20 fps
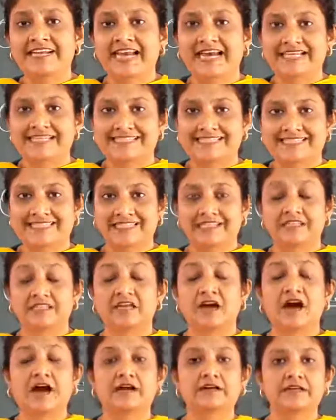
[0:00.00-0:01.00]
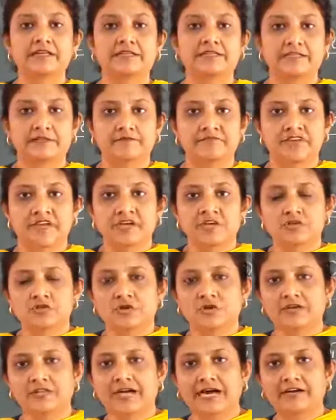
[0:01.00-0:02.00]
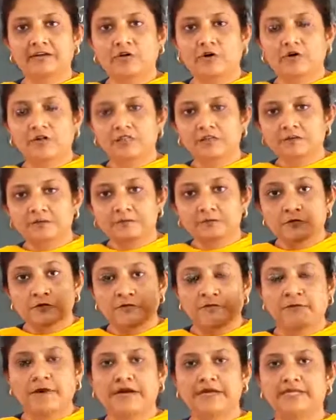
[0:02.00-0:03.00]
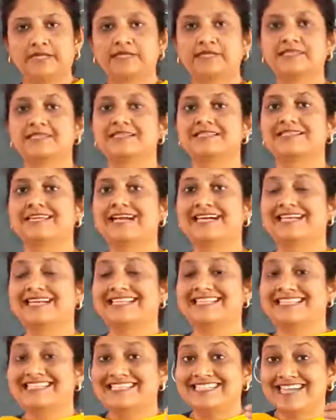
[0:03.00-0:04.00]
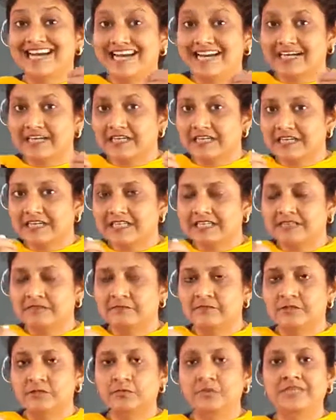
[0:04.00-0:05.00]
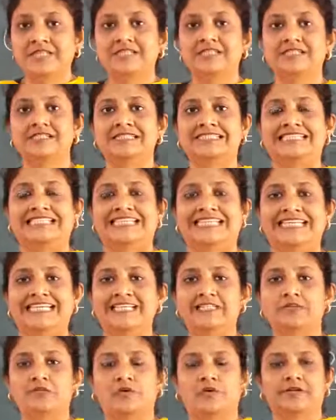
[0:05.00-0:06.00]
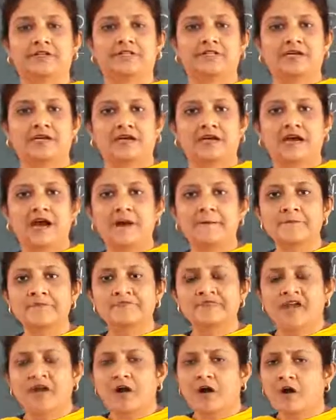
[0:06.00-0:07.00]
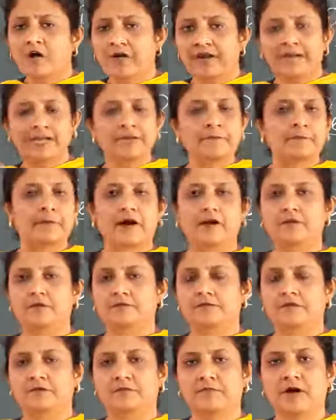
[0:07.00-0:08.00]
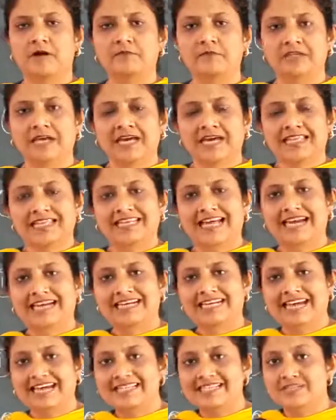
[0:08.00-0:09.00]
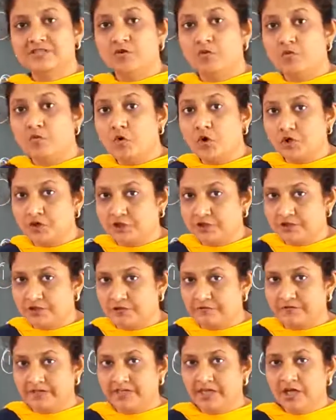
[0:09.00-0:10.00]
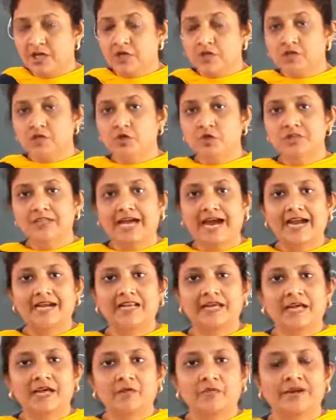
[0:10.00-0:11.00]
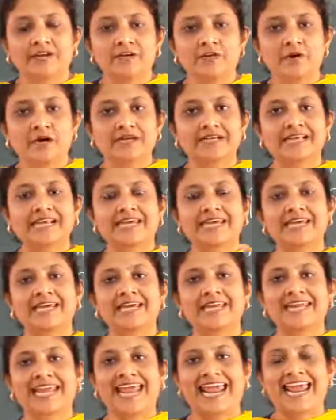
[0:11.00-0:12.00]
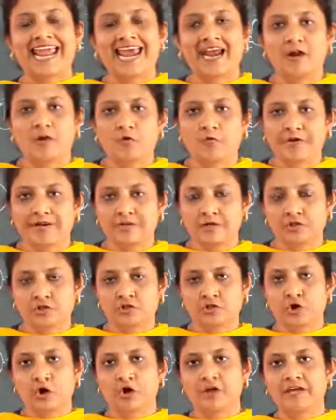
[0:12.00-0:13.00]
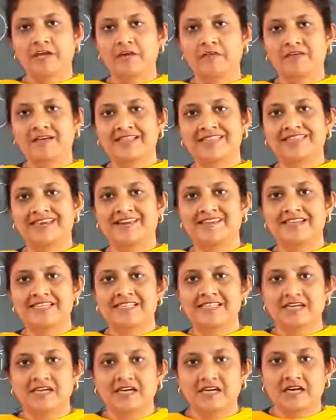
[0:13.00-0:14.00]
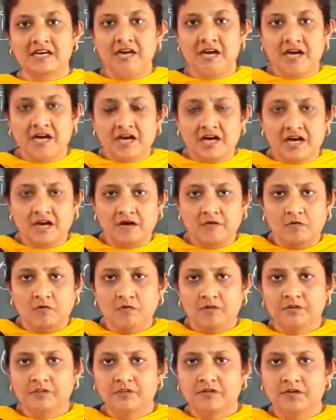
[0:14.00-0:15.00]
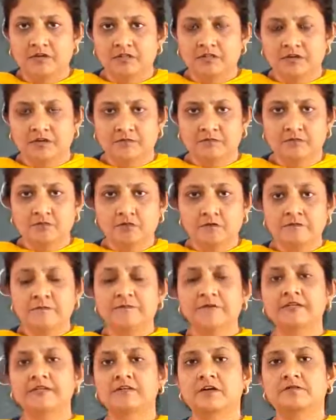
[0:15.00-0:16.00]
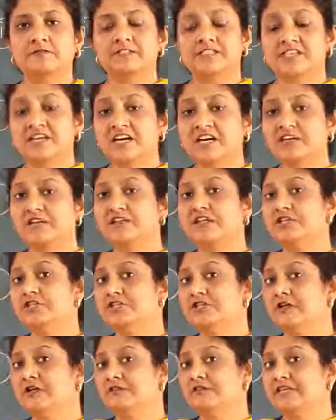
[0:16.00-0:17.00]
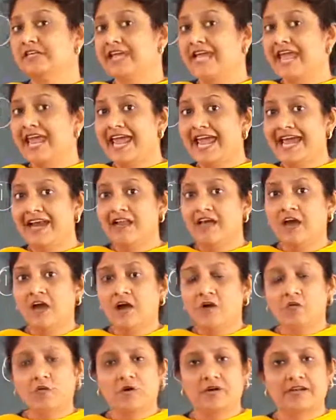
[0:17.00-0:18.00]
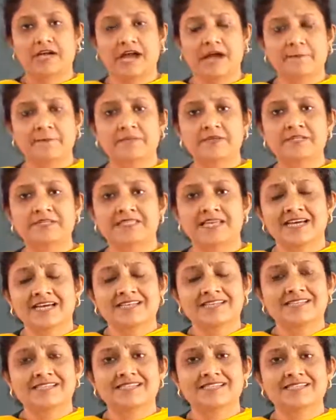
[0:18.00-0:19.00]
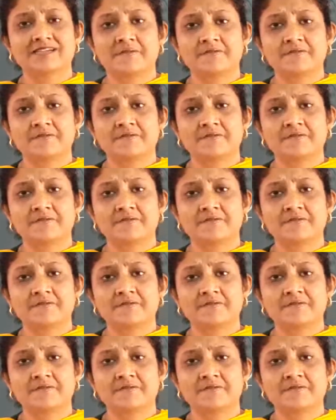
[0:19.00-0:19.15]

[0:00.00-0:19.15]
nicely, thoroughly, so that all the food particles that get stuck in between the teeth or in the gum or any part of the mouth, that gets washed away, so that when you are taking in air or when you are talking, when there is a movement of a circulation of the air, what happens, the